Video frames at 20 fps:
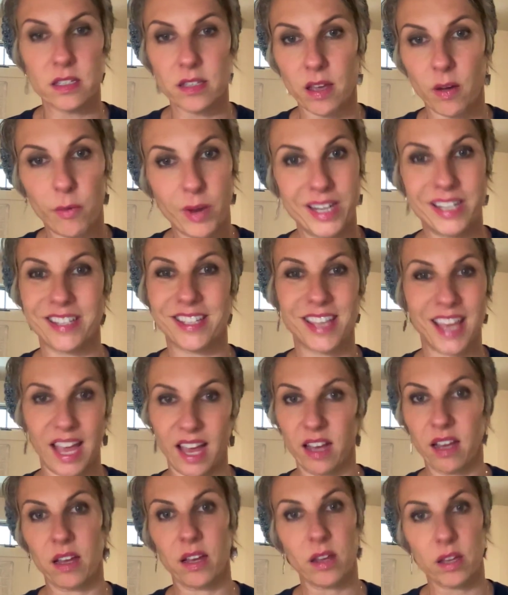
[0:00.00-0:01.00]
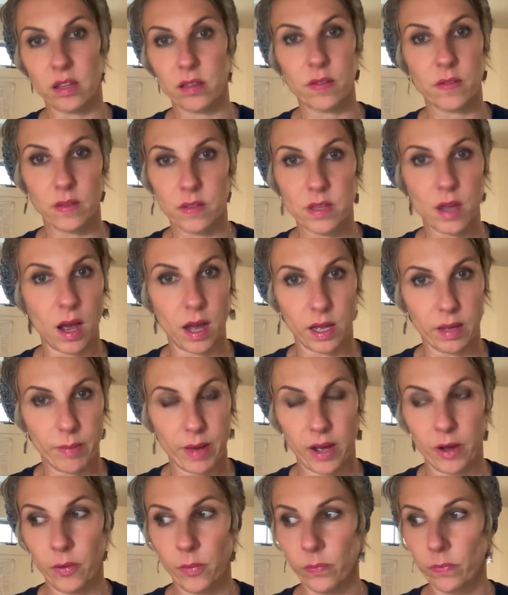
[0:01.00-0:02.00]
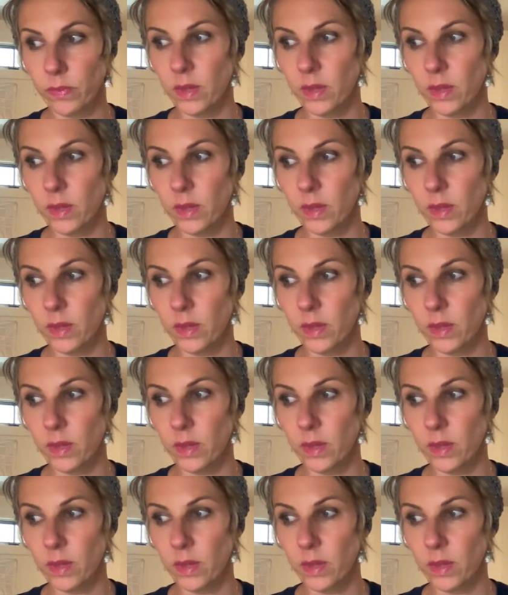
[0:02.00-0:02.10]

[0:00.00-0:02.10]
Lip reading: that we just can't talk about.